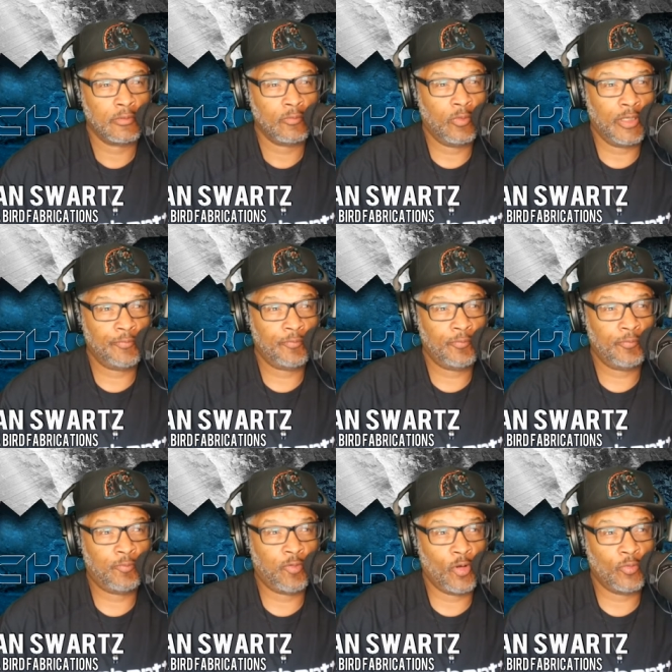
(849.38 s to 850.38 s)
What
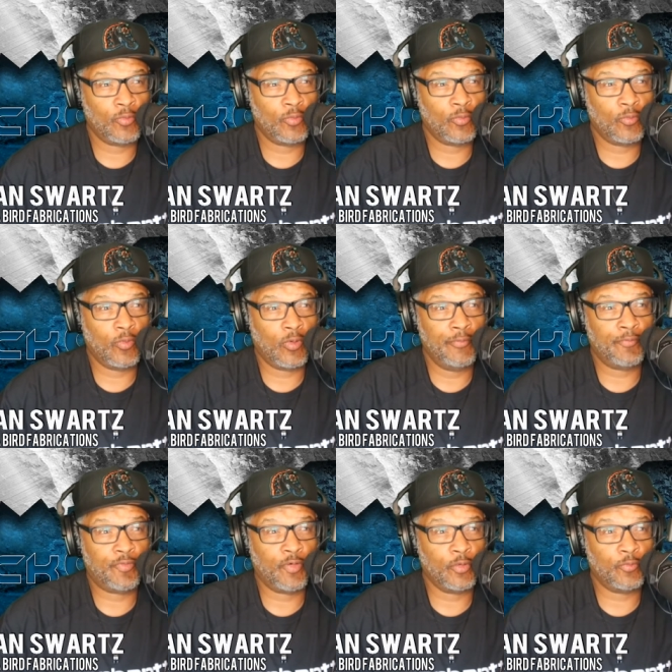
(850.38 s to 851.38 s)
for? What
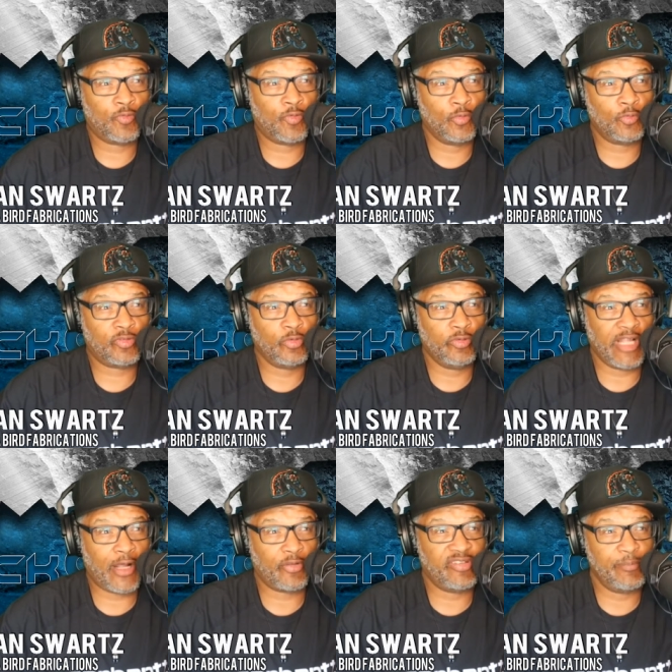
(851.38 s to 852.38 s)
and, for? For two
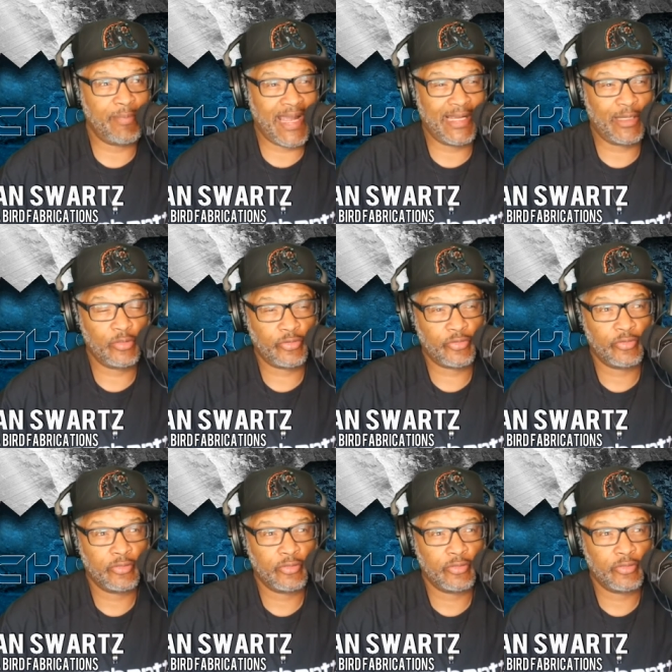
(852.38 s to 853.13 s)
thousand miles?